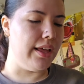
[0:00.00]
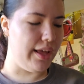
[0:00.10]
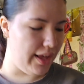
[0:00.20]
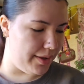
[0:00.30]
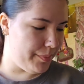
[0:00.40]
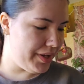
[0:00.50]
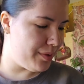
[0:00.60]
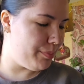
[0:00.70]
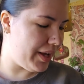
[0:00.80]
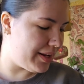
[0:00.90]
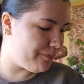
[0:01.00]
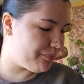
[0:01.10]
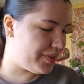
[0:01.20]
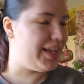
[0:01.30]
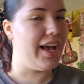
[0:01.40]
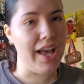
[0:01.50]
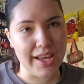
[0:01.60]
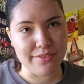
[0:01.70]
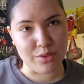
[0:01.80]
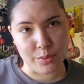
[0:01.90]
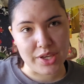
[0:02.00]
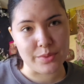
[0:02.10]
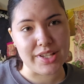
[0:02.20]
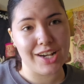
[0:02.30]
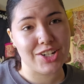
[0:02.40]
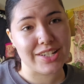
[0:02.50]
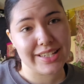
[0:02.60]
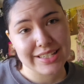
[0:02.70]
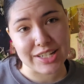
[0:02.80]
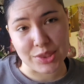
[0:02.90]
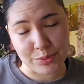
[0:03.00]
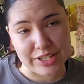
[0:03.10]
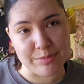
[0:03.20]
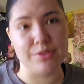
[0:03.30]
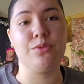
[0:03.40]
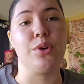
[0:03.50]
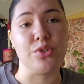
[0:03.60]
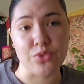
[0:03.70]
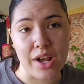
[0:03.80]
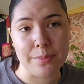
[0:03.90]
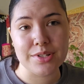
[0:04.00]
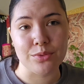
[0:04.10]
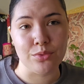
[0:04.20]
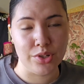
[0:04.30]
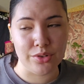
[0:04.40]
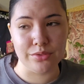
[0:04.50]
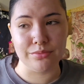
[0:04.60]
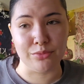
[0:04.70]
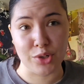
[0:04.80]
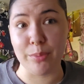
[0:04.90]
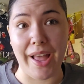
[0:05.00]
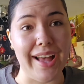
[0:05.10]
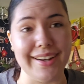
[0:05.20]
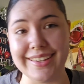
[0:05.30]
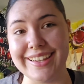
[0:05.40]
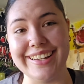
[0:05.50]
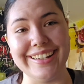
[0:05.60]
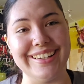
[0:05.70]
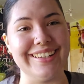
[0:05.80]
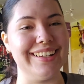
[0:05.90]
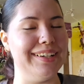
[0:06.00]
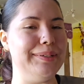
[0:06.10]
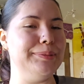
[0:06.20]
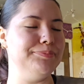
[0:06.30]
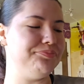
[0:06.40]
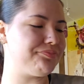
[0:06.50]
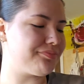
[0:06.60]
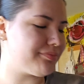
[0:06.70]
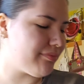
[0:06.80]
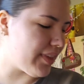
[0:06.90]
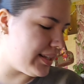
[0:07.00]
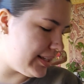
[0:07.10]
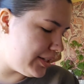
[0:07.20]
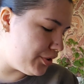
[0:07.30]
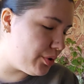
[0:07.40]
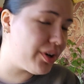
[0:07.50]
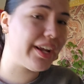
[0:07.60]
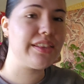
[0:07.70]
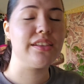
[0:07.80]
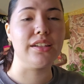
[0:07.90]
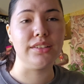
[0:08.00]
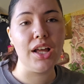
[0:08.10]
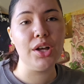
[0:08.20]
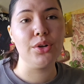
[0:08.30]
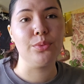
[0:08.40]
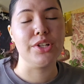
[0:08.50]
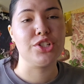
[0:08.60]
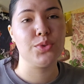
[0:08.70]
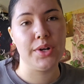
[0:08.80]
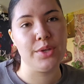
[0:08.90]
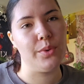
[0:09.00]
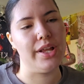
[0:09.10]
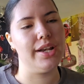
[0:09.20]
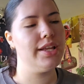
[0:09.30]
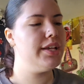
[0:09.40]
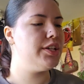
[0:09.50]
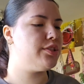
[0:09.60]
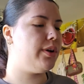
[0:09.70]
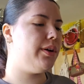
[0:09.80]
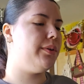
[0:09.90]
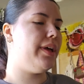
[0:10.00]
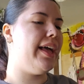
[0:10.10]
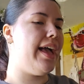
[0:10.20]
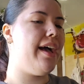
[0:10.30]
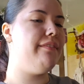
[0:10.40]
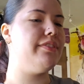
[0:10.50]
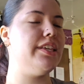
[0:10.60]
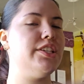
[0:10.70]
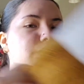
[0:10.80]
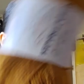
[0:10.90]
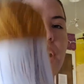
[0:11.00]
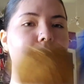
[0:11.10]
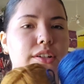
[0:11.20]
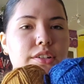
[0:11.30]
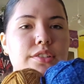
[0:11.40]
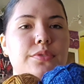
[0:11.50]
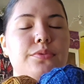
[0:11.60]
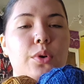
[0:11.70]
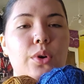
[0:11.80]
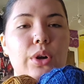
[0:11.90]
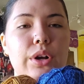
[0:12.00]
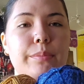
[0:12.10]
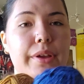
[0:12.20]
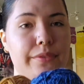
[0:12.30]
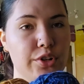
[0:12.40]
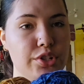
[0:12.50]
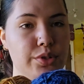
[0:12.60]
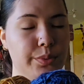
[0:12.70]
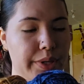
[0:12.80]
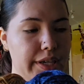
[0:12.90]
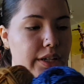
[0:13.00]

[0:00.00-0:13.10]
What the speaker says: But the high of the week was actually 63 before it dropped real bad in New York, and then the low was 21. So I have these two colors for my first week